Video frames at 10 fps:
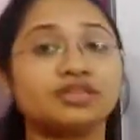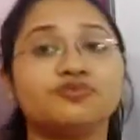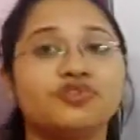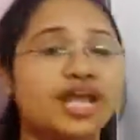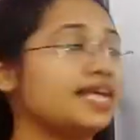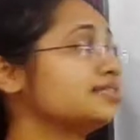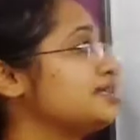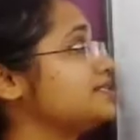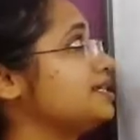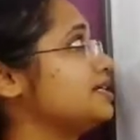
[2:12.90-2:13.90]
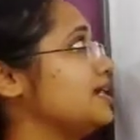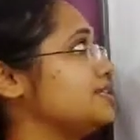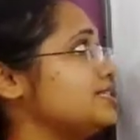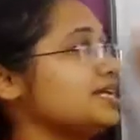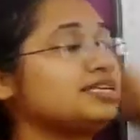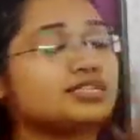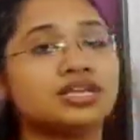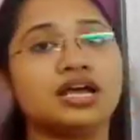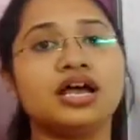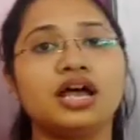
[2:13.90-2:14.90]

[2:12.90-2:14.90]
phrase doesn't consist,